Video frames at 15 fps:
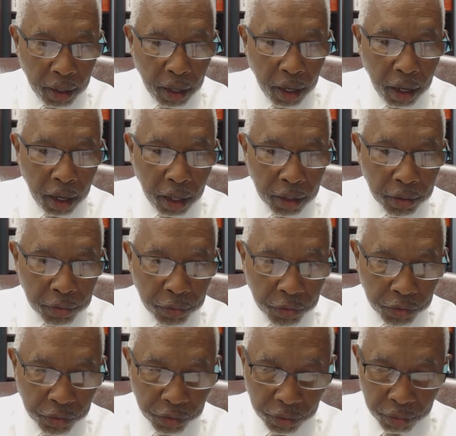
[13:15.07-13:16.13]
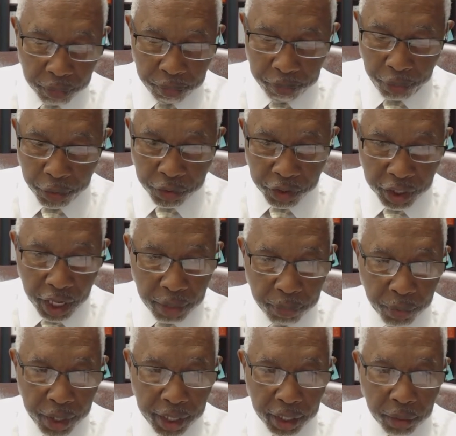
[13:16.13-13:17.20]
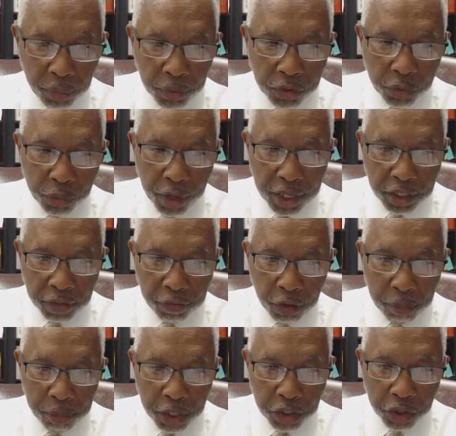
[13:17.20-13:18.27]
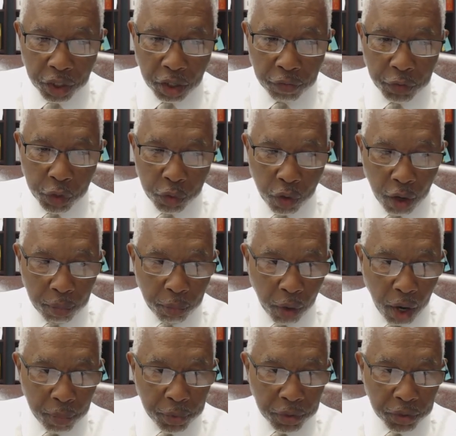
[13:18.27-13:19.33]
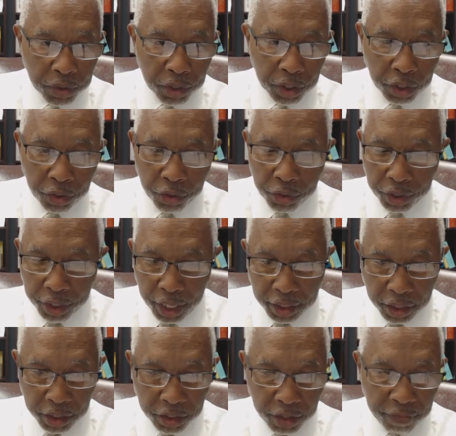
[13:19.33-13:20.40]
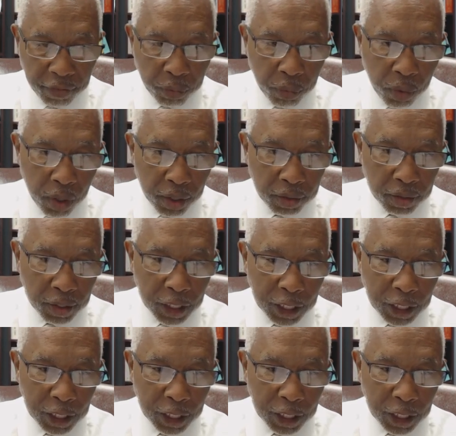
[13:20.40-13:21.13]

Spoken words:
a person named Riddick was arrested for commission of 2 armed robberies that occurred in 1971.